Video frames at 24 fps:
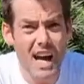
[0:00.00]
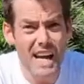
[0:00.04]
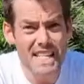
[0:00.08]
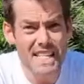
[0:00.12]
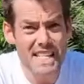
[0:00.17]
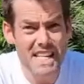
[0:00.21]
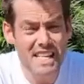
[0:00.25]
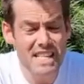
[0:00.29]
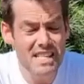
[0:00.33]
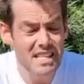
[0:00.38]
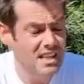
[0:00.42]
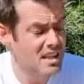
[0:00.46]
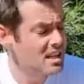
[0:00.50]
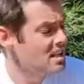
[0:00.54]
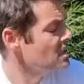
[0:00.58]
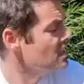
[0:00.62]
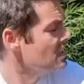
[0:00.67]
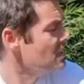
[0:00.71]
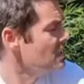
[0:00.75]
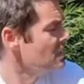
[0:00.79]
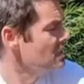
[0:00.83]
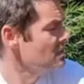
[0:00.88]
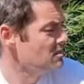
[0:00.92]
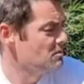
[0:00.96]
did
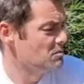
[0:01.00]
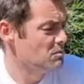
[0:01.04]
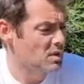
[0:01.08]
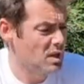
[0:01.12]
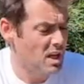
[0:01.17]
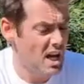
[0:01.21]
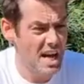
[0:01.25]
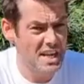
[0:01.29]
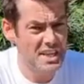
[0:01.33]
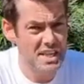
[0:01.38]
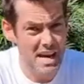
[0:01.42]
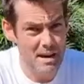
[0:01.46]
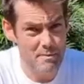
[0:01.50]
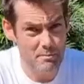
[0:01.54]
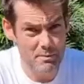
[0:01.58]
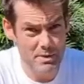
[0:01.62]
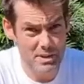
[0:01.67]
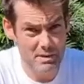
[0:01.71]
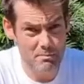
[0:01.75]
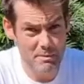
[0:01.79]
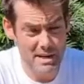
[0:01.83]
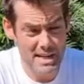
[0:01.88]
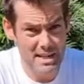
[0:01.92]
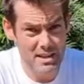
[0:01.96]

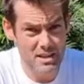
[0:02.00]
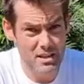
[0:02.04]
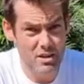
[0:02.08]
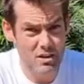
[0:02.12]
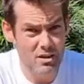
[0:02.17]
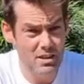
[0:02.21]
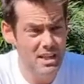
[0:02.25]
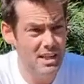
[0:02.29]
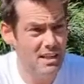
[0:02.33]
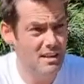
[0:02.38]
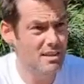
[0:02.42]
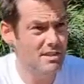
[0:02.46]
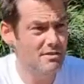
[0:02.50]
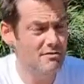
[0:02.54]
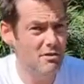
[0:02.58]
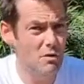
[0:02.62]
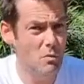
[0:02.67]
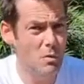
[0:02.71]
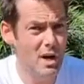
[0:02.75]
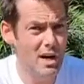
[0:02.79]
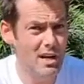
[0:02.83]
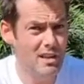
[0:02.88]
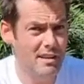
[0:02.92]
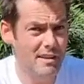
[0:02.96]
attempt making cocktails for a
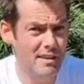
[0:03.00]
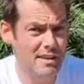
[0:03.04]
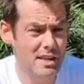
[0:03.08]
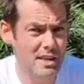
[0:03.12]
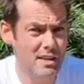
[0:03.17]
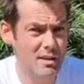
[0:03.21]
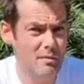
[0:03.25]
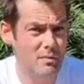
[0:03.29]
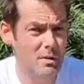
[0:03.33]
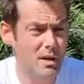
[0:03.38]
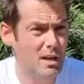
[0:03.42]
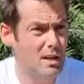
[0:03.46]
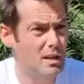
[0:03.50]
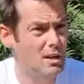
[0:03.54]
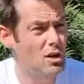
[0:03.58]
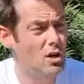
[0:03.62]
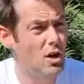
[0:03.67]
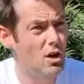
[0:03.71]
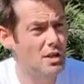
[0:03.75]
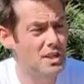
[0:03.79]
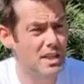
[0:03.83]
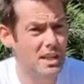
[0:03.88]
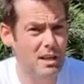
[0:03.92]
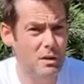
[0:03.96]
while as a
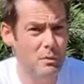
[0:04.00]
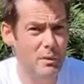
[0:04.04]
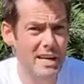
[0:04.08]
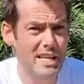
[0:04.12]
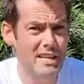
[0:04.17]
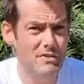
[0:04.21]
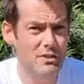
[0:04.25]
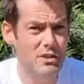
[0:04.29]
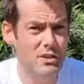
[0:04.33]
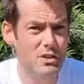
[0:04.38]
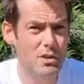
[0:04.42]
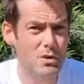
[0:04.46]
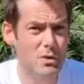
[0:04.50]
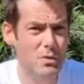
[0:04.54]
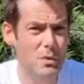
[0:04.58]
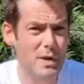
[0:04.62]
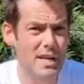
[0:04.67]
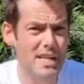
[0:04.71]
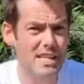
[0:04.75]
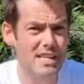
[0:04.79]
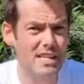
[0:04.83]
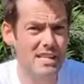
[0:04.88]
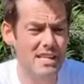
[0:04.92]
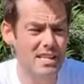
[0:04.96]
cocktail waiter for 2
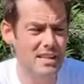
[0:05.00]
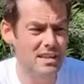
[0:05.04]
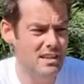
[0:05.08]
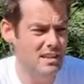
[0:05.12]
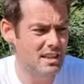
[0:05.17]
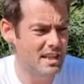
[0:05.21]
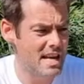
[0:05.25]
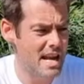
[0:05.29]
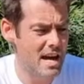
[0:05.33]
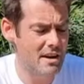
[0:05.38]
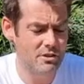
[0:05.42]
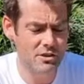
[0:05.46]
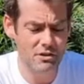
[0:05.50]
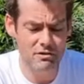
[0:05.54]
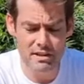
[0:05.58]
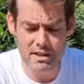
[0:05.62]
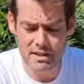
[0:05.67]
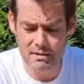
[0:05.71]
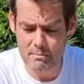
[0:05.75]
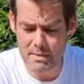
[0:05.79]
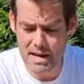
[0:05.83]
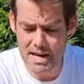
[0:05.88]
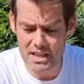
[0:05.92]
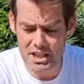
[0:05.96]
weeks in Canal Street
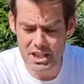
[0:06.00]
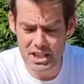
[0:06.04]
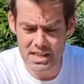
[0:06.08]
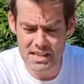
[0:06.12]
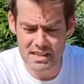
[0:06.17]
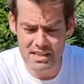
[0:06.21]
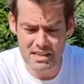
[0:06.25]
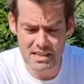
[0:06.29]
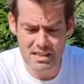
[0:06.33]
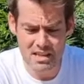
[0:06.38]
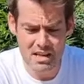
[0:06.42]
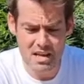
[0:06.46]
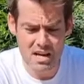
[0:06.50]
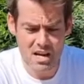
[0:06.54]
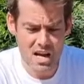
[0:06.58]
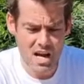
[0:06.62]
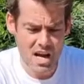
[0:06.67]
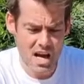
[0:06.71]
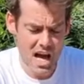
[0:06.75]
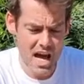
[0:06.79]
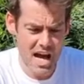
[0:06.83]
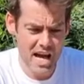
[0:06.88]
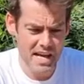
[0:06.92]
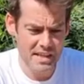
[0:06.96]
in Manchester,
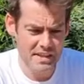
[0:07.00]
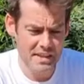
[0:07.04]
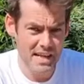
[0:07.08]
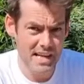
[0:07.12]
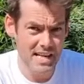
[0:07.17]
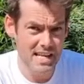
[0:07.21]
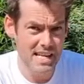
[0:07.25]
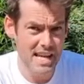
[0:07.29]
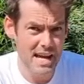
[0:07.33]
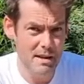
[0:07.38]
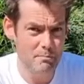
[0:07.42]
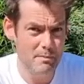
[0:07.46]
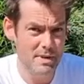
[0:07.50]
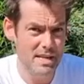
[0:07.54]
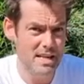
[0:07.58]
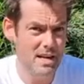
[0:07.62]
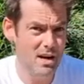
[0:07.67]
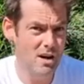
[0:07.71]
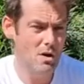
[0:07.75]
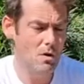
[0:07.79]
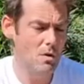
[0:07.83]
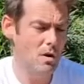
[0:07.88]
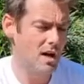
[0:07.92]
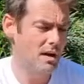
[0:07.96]
and they let me
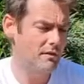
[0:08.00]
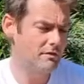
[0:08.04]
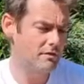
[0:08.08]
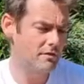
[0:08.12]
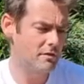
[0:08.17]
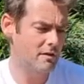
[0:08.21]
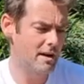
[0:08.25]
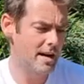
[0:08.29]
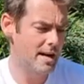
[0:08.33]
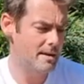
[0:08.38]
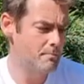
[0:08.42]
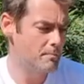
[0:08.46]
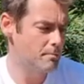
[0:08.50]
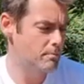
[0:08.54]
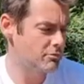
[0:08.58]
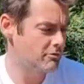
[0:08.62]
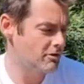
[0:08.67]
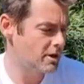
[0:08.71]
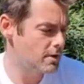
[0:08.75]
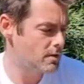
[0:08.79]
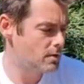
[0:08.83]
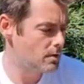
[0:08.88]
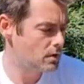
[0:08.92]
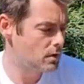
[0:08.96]
go after I
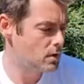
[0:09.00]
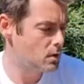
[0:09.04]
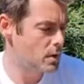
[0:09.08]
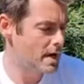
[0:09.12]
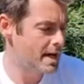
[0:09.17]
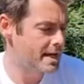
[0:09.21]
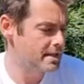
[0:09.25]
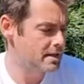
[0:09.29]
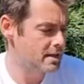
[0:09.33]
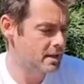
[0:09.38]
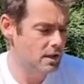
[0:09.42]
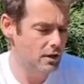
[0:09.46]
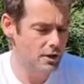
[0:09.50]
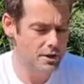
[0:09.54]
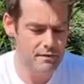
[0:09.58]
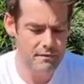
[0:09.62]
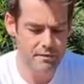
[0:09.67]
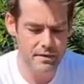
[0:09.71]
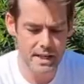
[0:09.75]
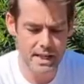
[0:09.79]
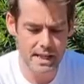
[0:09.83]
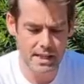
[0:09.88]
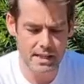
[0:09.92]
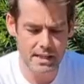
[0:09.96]
broke quite a lot of
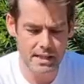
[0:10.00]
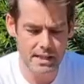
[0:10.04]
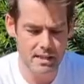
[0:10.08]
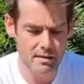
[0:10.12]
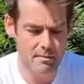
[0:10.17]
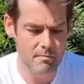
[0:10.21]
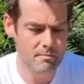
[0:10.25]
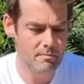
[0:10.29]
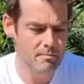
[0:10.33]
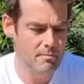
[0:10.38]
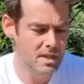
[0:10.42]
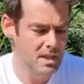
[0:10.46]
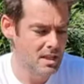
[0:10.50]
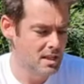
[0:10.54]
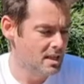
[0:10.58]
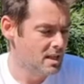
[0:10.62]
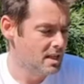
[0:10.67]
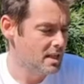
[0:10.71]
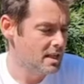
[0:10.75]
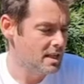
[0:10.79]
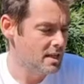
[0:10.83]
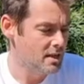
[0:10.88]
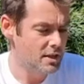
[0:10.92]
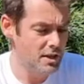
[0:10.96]
things.
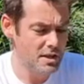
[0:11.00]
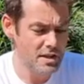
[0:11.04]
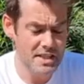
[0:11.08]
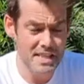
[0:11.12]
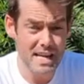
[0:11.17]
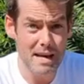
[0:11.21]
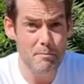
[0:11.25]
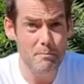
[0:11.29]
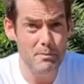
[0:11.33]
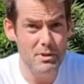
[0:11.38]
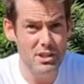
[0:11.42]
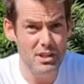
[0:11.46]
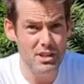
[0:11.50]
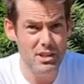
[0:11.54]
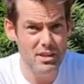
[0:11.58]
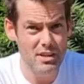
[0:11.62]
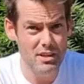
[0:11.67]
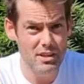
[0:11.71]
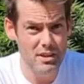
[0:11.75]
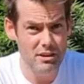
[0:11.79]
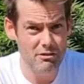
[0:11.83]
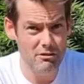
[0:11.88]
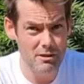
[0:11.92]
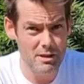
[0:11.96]
You shouldn't attempt to
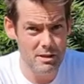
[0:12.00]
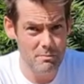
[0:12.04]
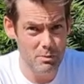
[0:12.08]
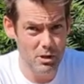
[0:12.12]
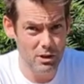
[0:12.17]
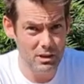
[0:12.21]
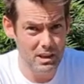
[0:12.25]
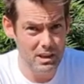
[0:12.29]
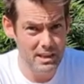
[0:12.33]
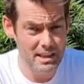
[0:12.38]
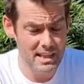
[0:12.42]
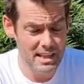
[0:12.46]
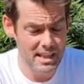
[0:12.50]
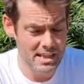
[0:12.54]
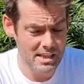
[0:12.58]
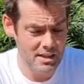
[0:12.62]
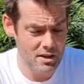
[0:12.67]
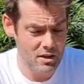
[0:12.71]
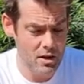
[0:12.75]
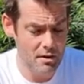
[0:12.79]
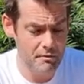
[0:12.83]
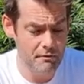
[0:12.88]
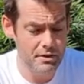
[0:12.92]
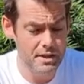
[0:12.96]
throw the bottle unless you're
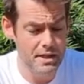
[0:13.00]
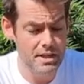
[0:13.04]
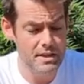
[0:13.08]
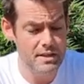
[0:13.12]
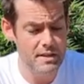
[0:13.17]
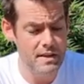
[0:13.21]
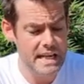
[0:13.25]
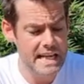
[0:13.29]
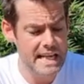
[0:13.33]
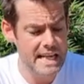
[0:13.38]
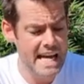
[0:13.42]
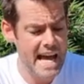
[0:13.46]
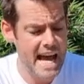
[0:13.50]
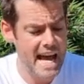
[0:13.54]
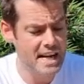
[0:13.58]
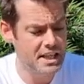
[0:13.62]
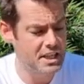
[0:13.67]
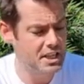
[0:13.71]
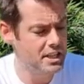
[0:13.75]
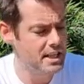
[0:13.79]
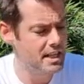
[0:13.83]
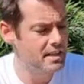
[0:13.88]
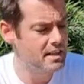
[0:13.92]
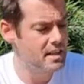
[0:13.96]
confident you can
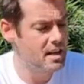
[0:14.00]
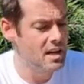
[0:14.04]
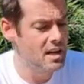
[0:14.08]
catch it.